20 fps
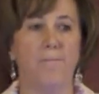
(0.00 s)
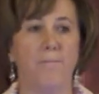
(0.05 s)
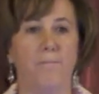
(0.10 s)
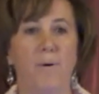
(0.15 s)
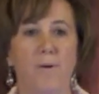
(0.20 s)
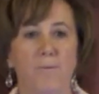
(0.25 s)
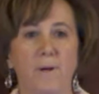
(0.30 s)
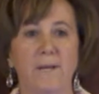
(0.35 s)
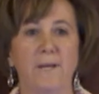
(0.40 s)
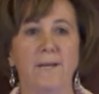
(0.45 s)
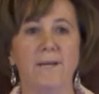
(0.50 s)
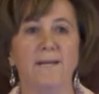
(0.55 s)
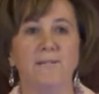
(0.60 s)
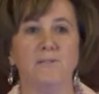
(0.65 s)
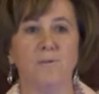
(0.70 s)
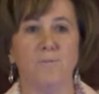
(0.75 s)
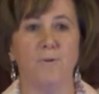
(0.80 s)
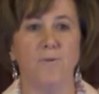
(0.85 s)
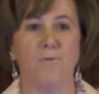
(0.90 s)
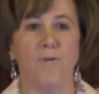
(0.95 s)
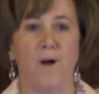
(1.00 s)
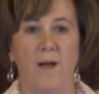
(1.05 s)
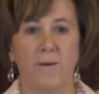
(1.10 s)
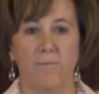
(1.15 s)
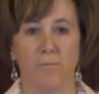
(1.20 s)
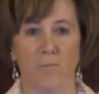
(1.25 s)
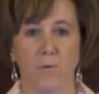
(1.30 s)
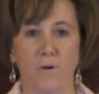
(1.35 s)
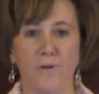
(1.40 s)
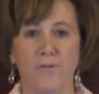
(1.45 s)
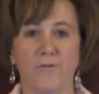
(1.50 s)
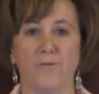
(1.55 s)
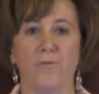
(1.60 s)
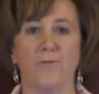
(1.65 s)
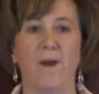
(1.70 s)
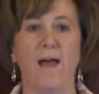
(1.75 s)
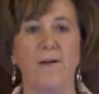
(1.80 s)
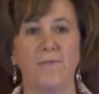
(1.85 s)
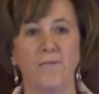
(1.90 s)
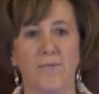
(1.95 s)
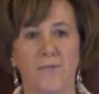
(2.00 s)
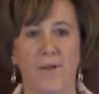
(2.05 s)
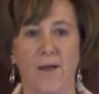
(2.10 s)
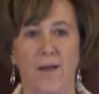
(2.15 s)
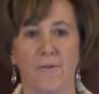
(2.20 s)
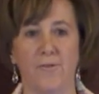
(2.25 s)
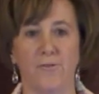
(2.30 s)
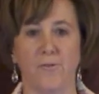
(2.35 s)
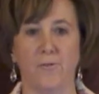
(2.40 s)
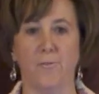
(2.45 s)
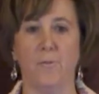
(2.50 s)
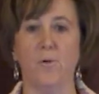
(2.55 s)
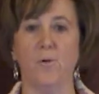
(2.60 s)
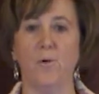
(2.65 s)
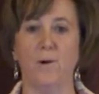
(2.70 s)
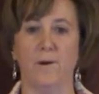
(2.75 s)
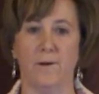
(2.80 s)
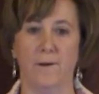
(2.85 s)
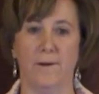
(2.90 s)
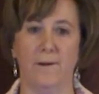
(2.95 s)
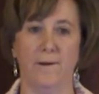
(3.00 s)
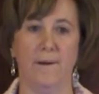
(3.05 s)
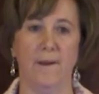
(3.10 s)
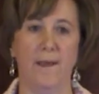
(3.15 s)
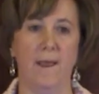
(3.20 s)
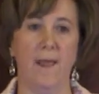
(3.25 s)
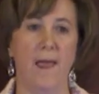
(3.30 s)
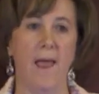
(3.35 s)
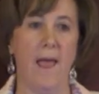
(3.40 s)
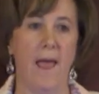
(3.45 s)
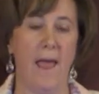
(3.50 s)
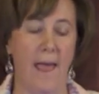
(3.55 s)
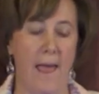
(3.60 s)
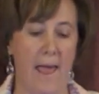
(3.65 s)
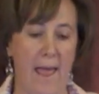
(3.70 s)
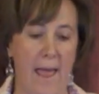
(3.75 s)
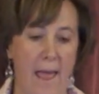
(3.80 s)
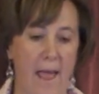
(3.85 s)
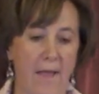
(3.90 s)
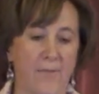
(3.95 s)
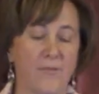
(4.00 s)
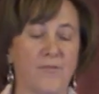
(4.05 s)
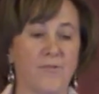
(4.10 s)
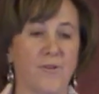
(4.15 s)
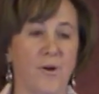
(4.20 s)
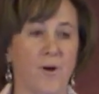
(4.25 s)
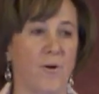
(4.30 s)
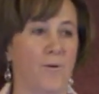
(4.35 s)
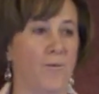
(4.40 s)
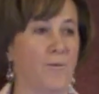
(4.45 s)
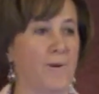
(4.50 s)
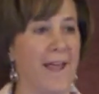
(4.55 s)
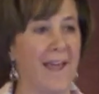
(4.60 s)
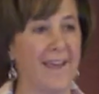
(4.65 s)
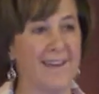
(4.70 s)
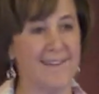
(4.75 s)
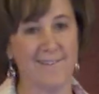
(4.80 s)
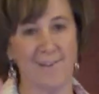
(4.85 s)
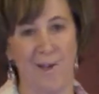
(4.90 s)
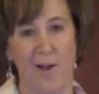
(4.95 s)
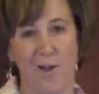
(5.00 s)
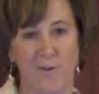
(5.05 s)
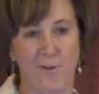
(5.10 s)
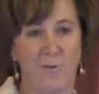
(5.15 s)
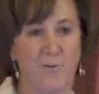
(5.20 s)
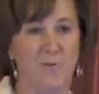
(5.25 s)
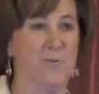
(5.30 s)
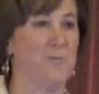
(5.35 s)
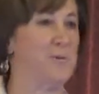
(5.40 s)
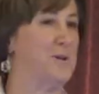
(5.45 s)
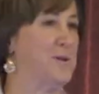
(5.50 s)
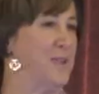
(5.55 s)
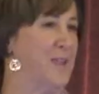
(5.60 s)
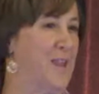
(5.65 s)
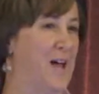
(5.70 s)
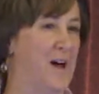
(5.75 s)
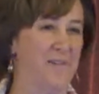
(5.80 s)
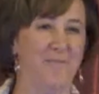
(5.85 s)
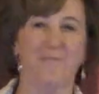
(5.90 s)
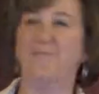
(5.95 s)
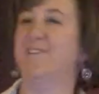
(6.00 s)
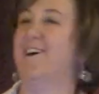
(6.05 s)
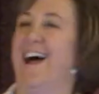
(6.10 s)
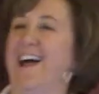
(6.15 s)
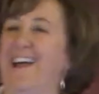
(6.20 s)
But we need to provide more surround sound support. And I'll use the word love.